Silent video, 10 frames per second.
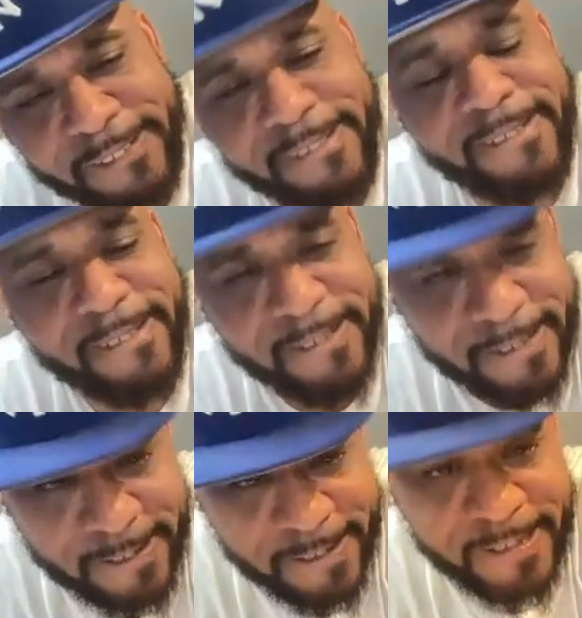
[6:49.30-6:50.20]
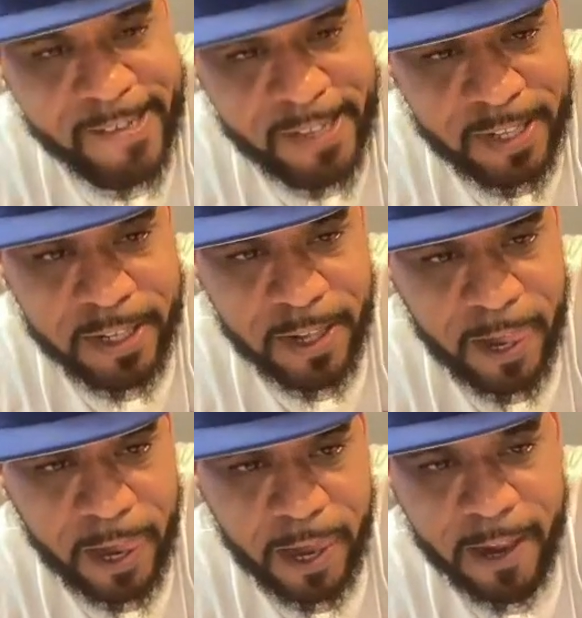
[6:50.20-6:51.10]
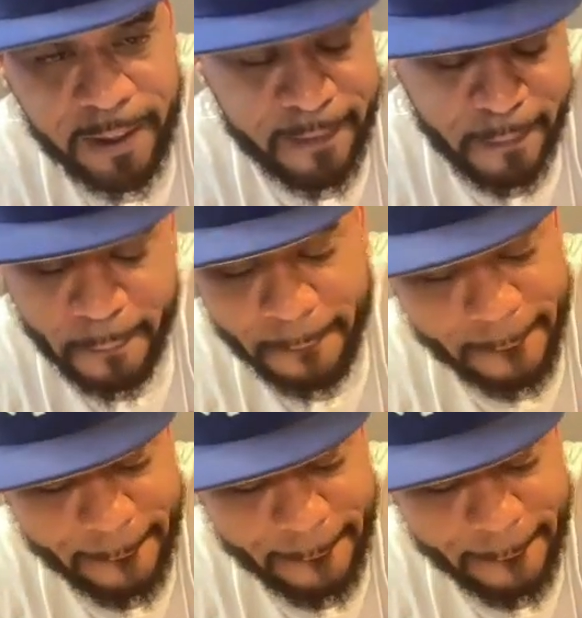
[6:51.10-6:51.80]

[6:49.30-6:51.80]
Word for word: on, on battle rap. So I don't want to talk on something